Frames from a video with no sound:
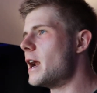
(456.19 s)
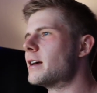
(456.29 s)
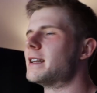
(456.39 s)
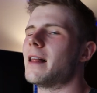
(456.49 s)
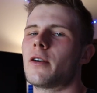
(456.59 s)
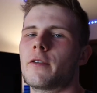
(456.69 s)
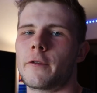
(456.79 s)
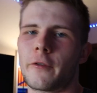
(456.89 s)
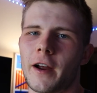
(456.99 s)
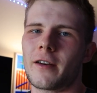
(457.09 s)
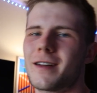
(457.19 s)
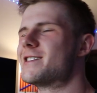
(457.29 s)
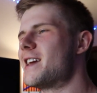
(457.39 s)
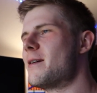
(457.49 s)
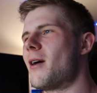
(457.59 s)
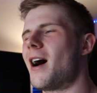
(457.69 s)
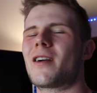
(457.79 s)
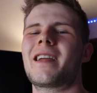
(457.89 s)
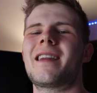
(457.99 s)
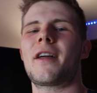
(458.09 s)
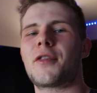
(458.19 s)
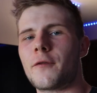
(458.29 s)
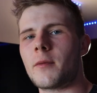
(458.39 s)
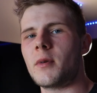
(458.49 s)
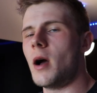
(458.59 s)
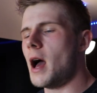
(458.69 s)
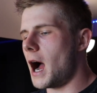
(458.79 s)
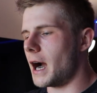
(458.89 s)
You can download it for free. I don't need your email. I don't need nothing from you.